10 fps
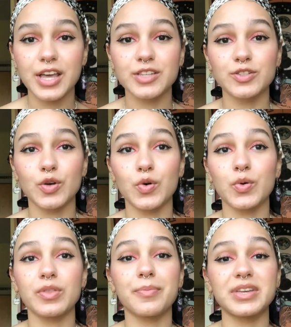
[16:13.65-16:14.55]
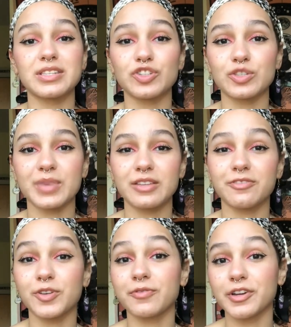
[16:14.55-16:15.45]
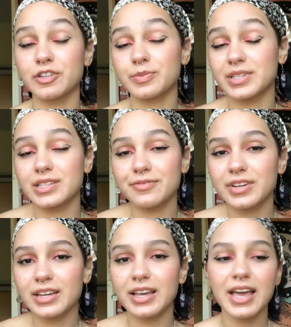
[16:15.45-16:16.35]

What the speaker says: so the messages might feel very specific.